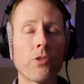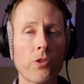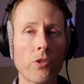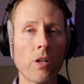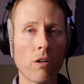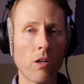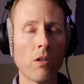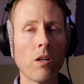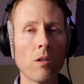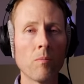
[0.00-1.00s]
the shoot, I'll go
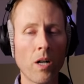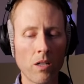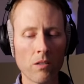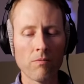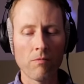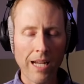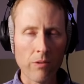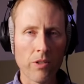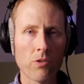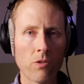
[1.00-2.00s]
home, I'll
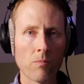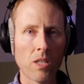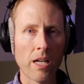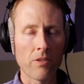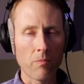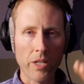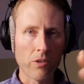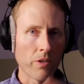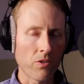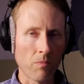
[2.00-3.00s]
loudness normalize it by
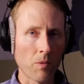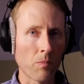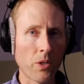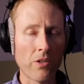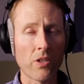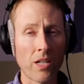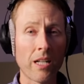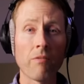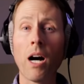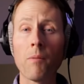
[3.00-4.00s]
doing some compression and
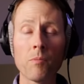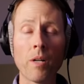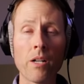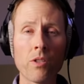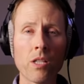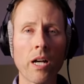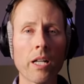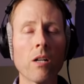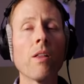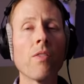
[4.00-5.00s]
kind of optimizing the
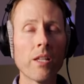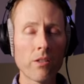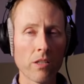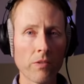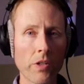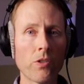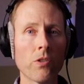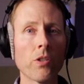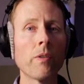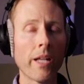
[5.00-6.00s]
audio, and then deliver it to
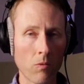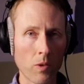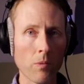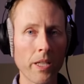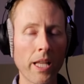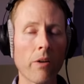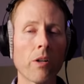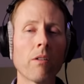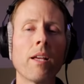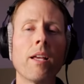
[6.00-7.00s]
you, and it will be
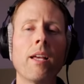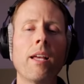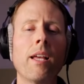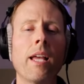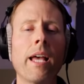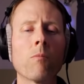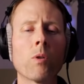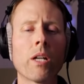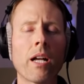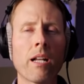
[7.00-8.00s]
louder. And
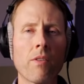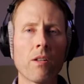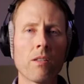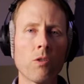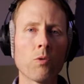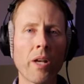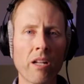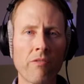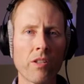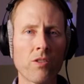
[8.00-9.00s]
we'll get kind of a, those
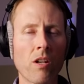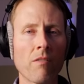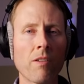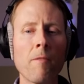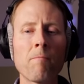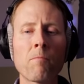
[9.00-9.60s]
benefits of